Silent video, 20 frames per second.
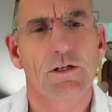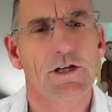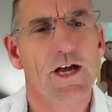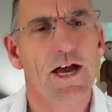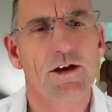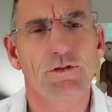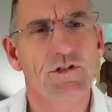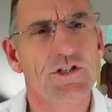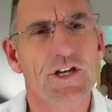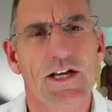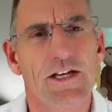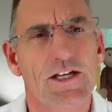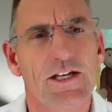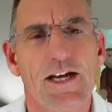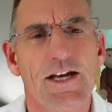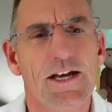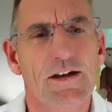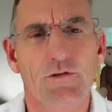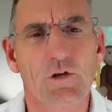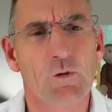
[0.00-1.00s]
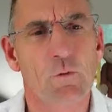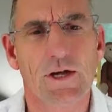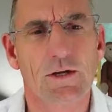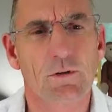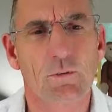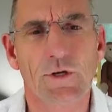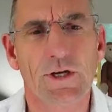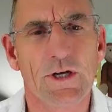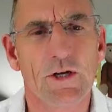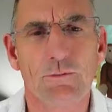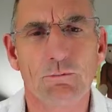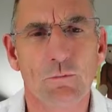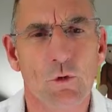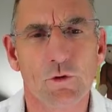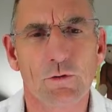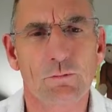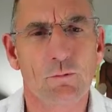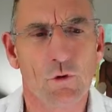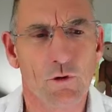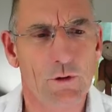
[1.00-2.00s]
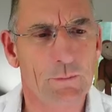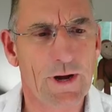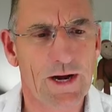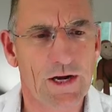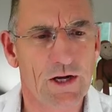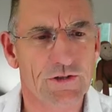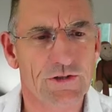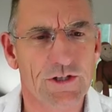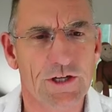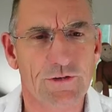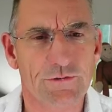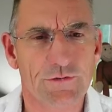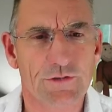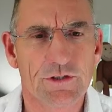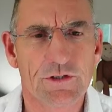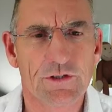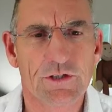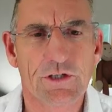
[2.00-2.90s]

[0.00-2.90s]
Every day, in every way, we learn more and more about ourselves.